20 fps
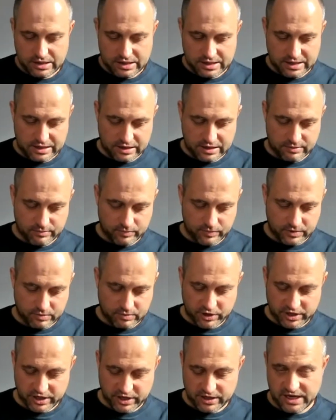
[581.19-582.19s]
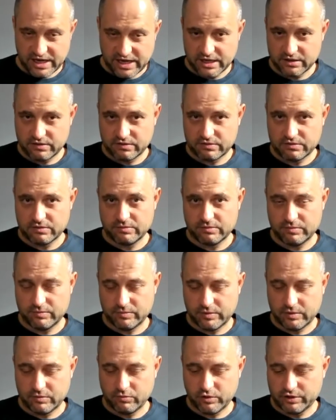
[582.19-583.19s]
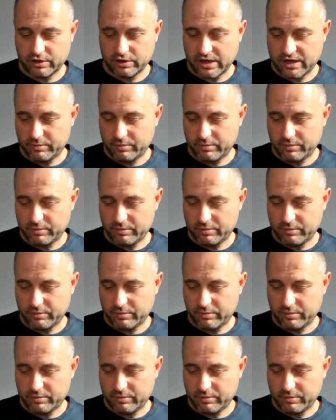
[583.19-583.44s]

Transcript: But in the end, what I